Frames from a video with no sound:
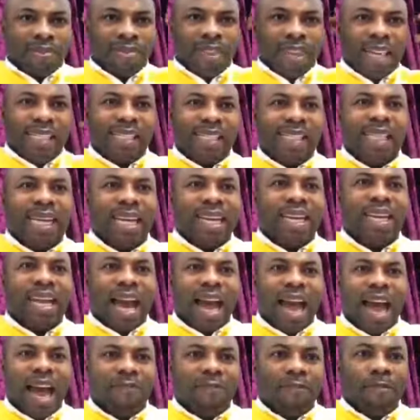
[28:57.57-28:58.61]
This thing
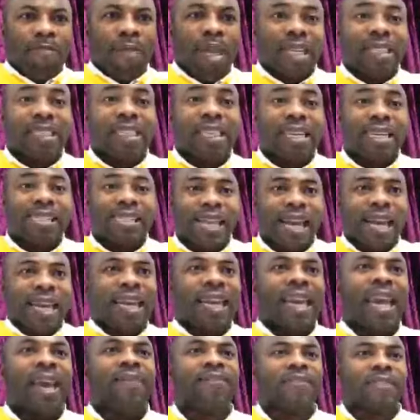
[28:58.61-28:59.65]
I have mentioned is a
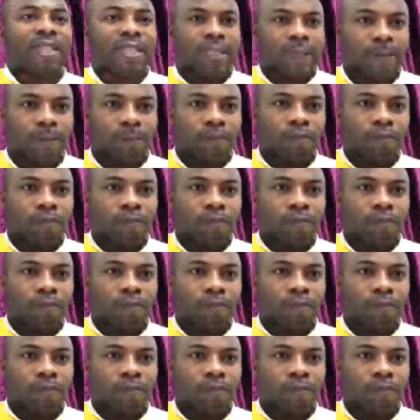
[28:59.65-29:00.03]
gift